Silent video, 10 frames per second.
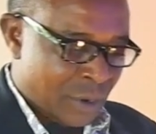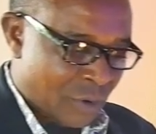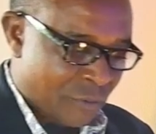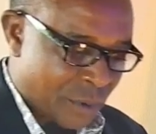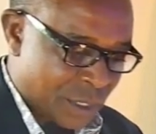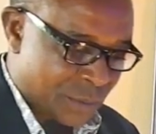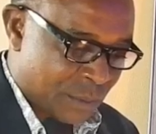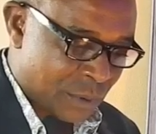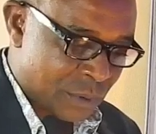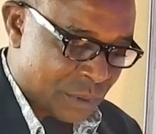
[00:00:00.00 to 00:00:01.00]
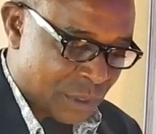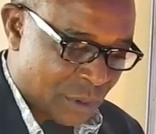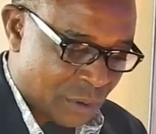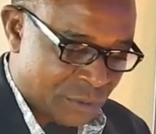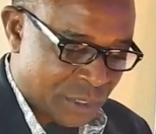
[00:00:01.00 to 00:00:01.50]
of
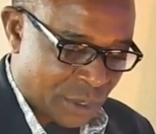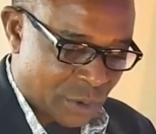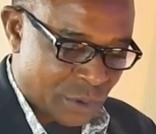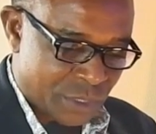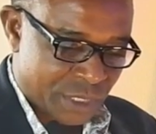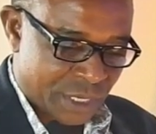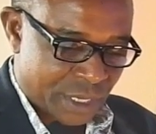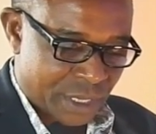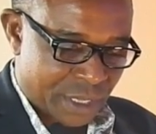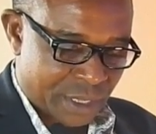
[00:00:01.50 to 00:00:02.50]
principles of psychology